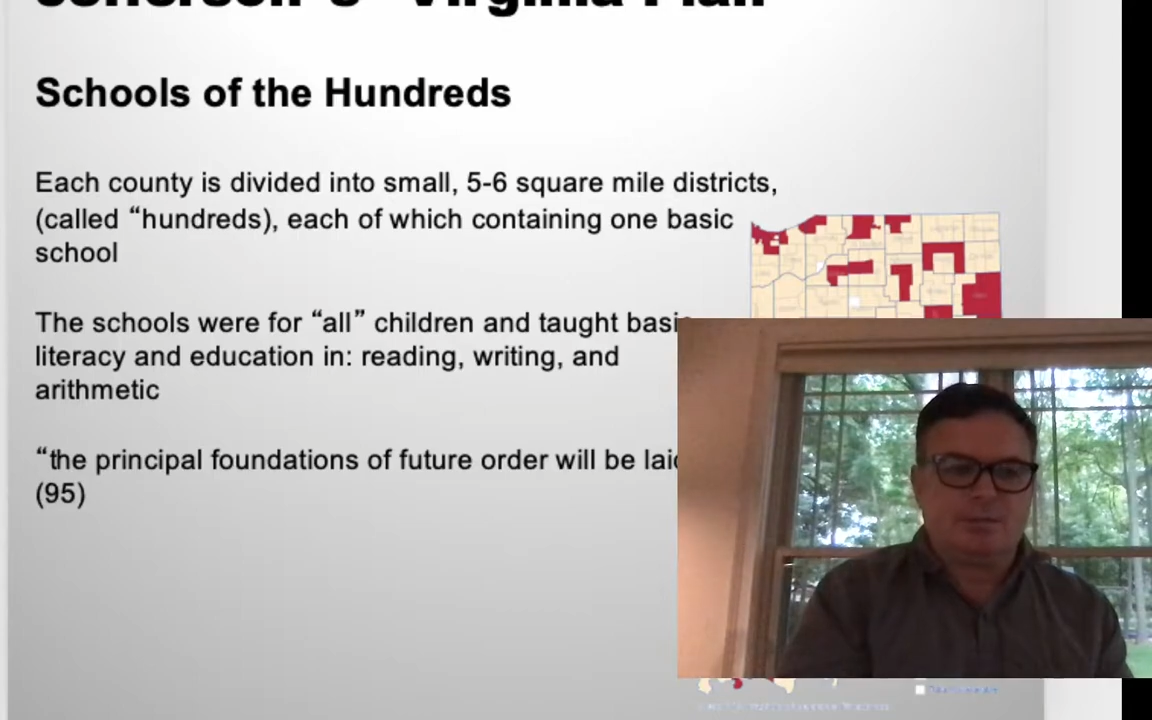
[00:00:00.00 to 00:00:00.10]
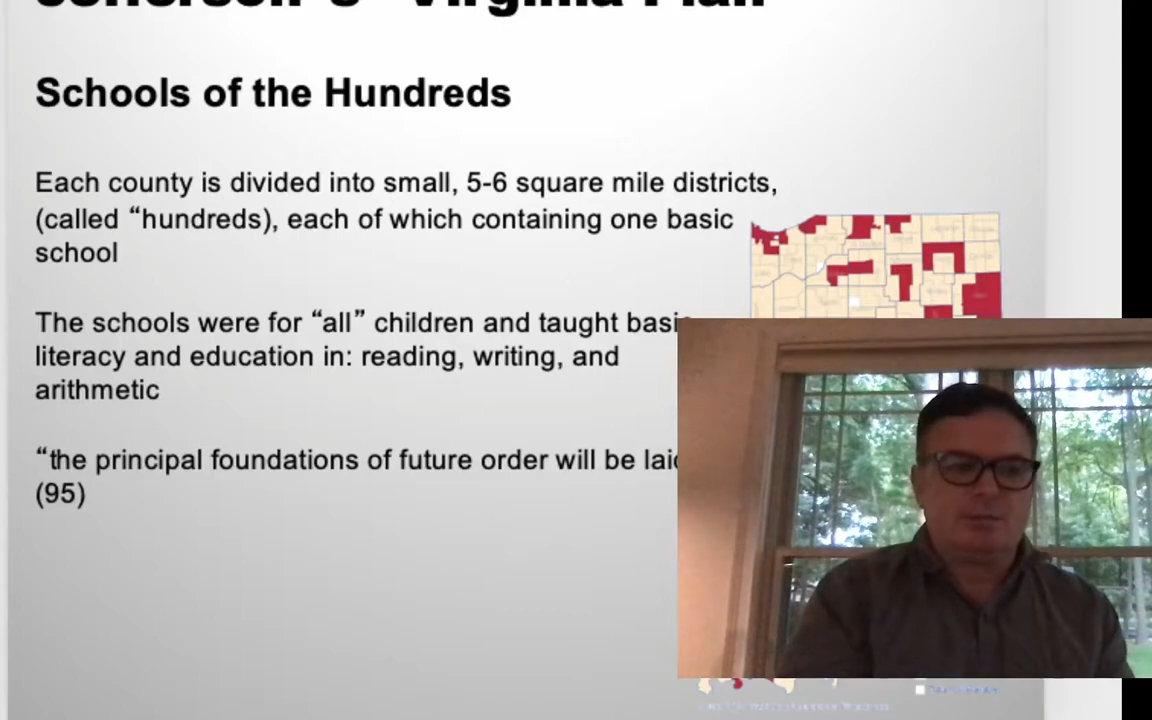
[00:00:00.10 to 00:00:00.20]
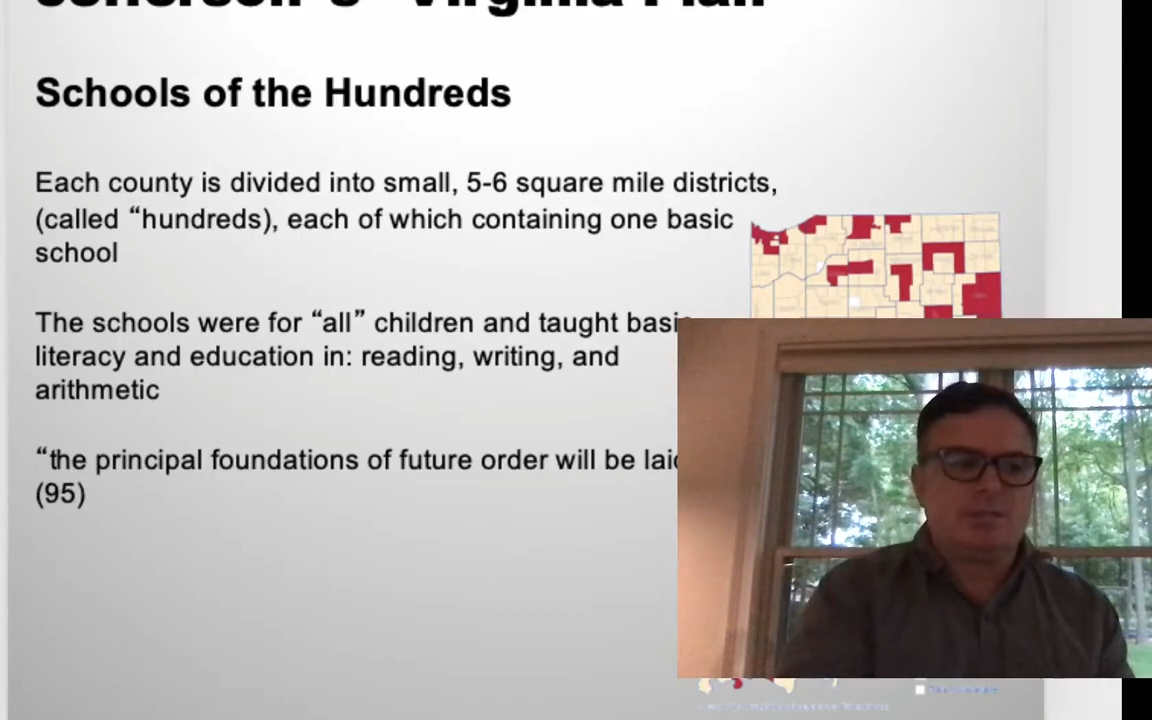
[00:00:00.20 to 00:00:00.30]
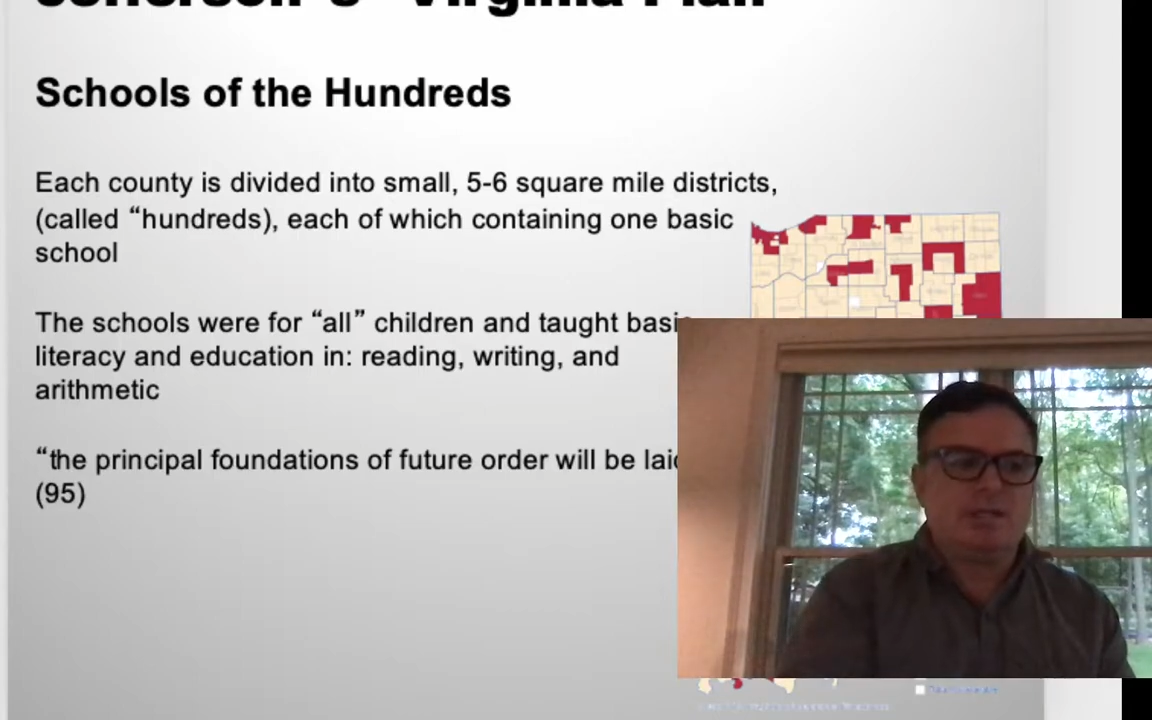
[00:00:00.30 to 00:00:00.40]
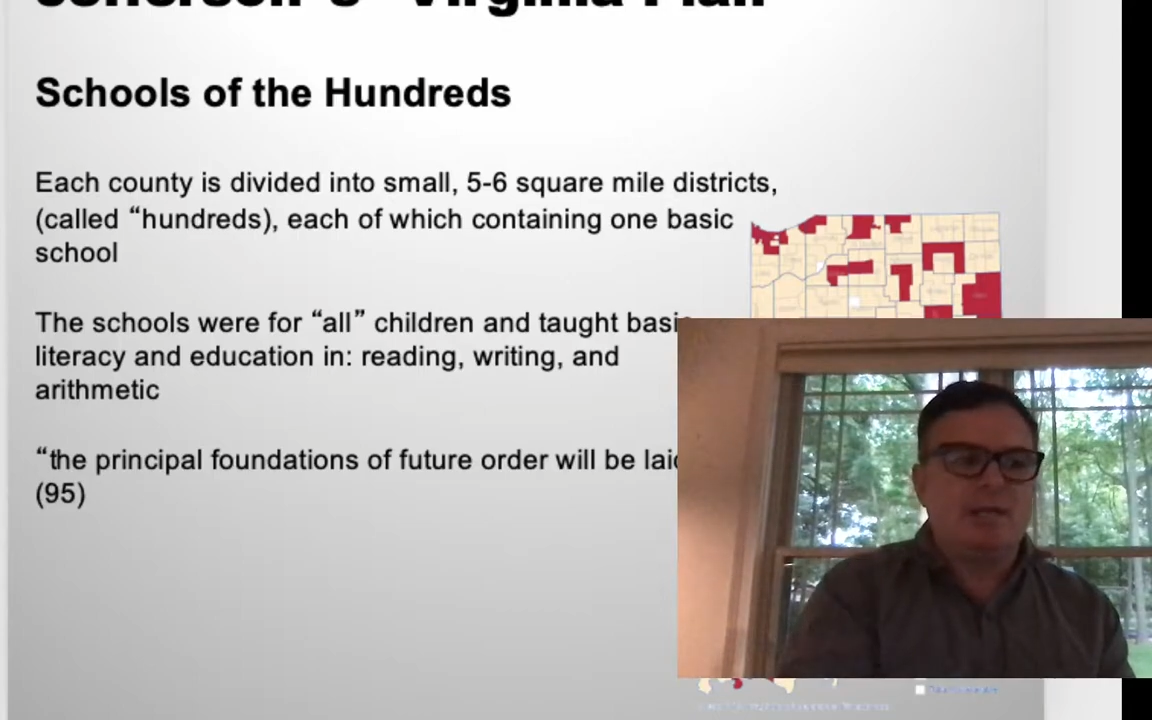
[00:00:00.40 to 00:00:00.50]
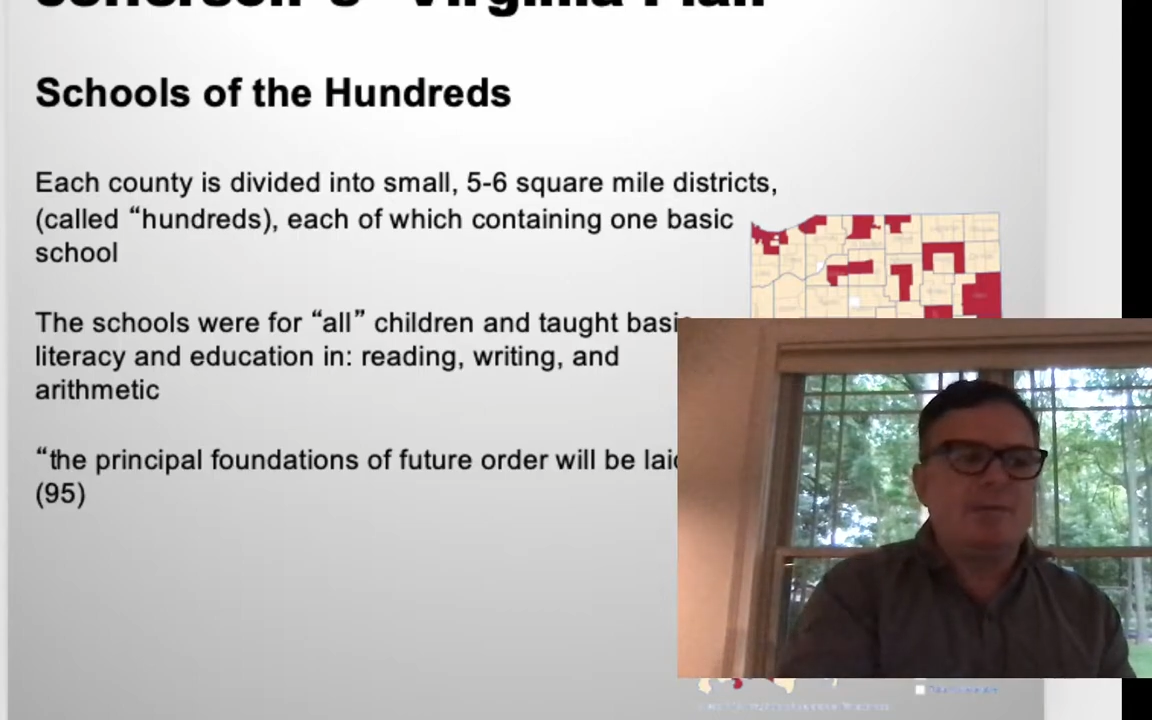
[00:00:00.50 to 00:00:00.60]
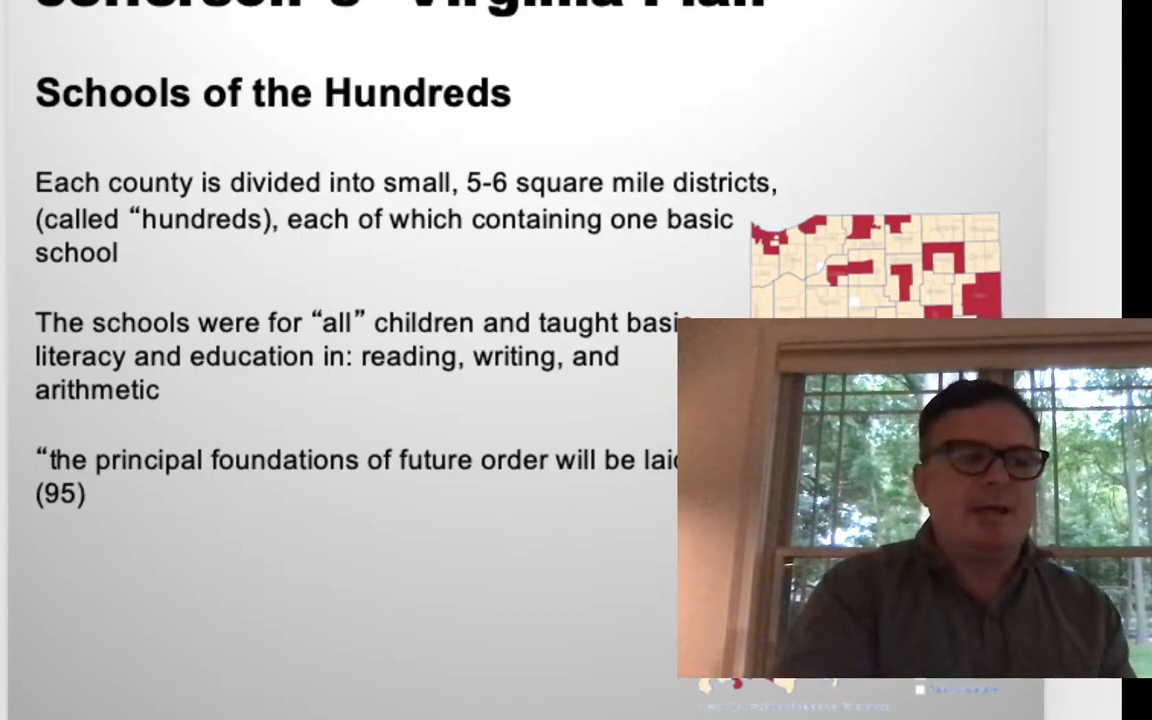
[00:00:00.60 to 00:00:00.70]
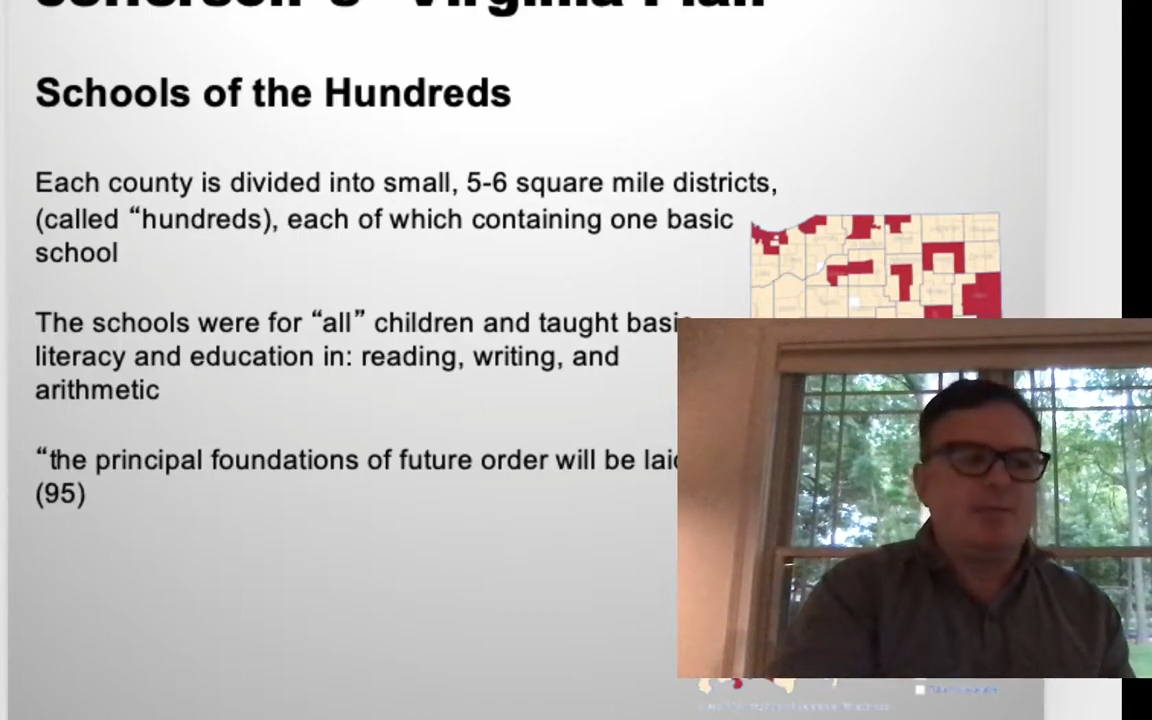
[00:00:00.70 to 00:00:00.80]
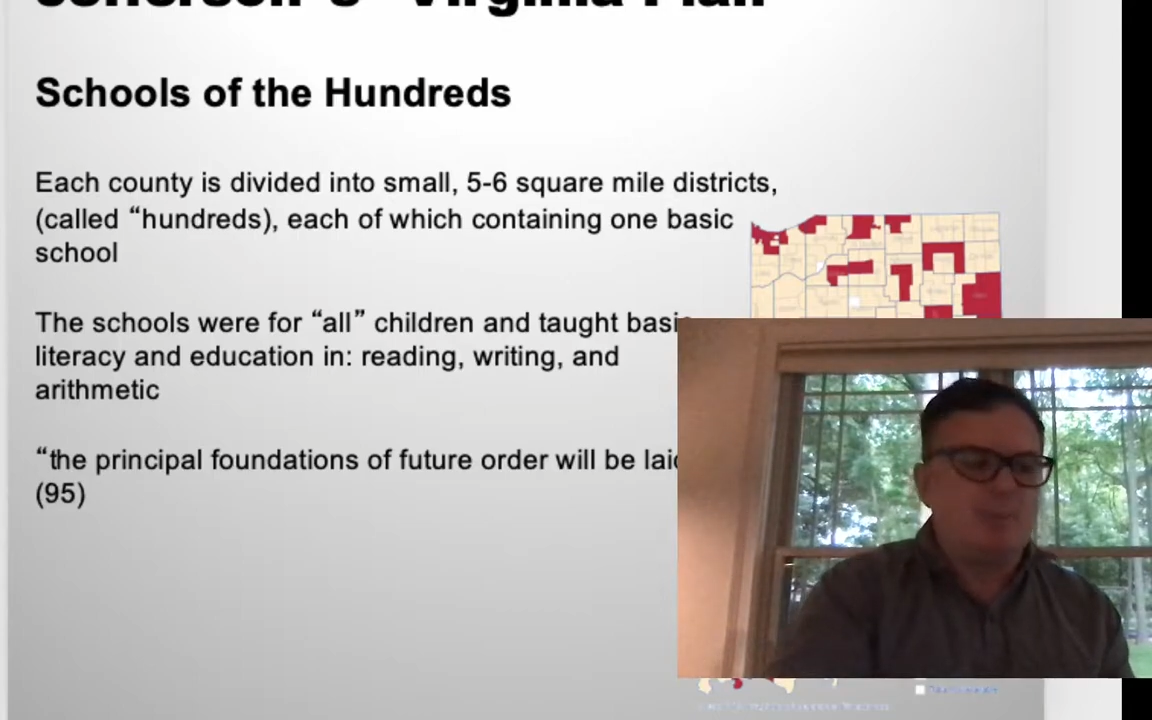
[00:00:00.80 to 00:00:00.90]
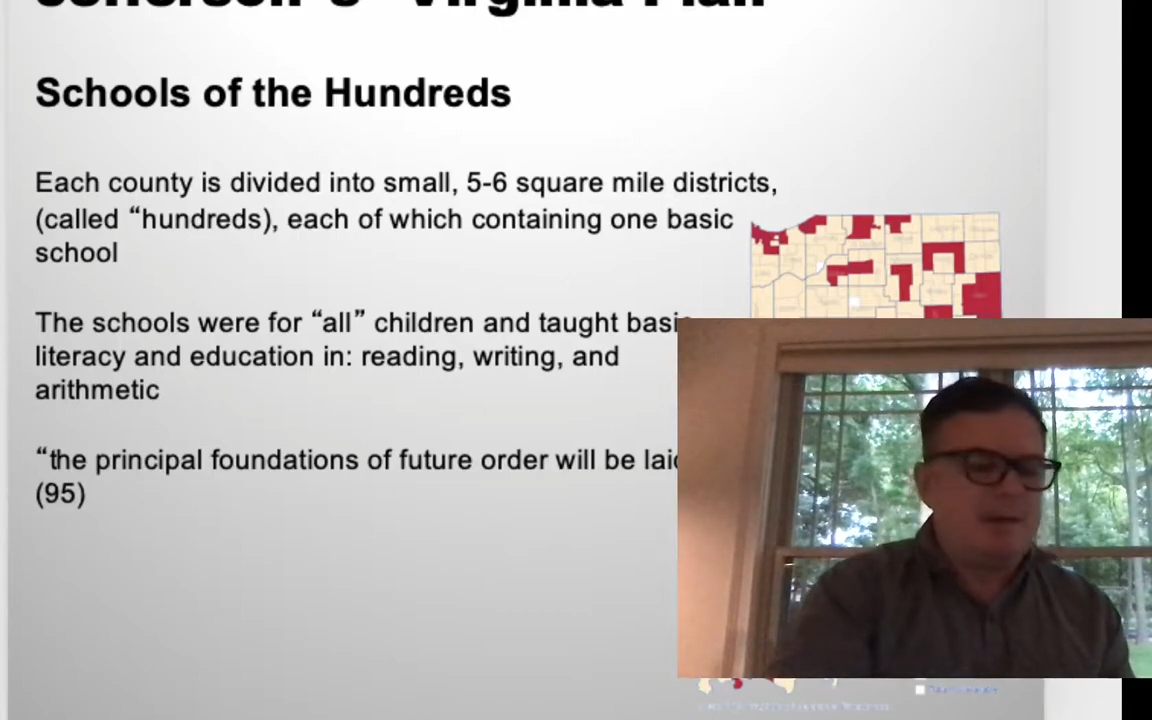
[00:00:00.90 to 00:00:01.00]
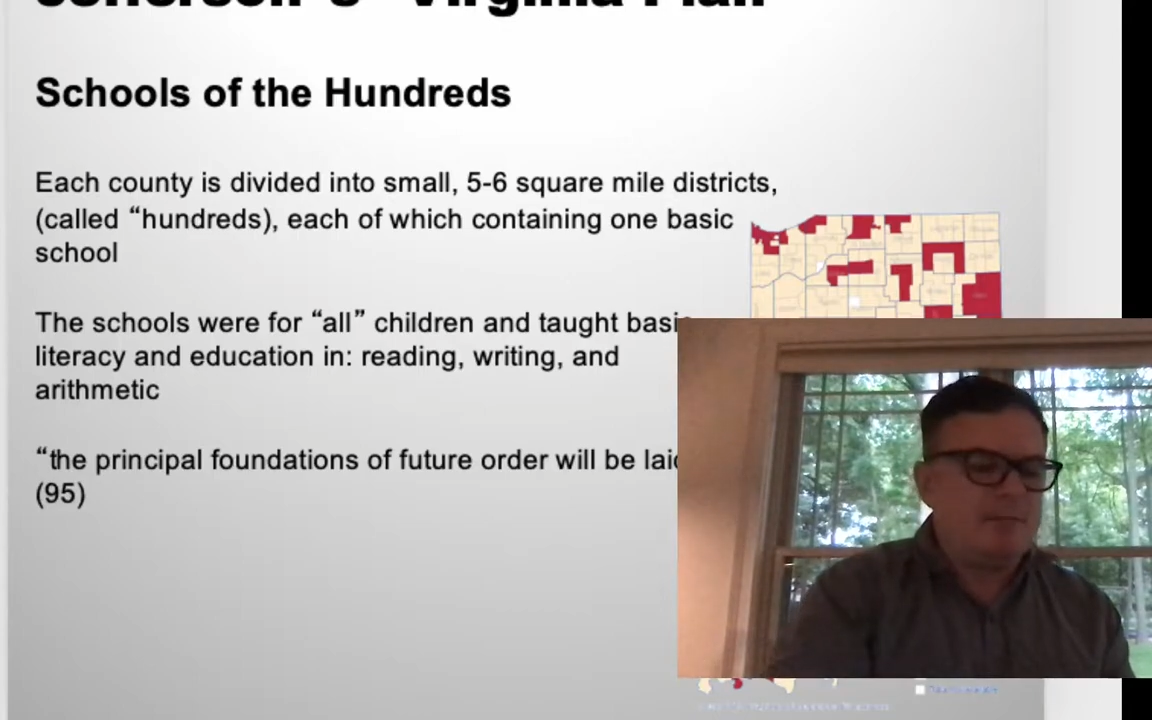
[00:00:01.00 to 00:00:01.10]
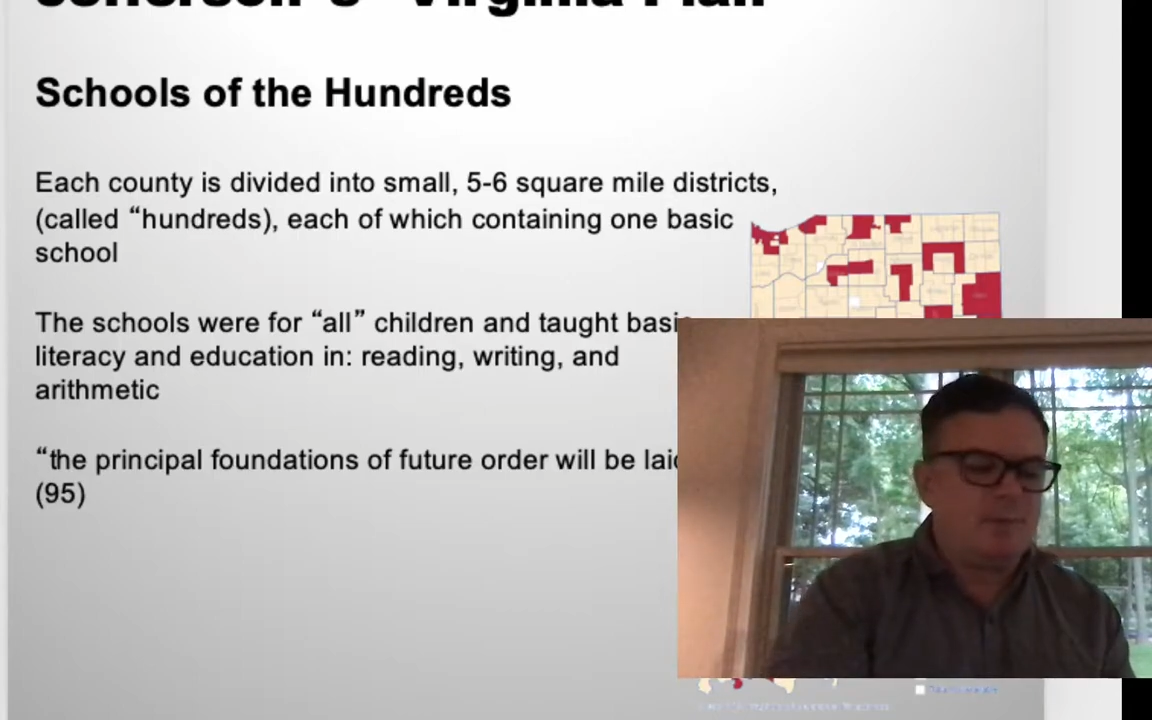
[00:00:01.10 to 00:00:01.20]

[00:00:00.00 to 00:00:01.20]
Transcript: So today we have way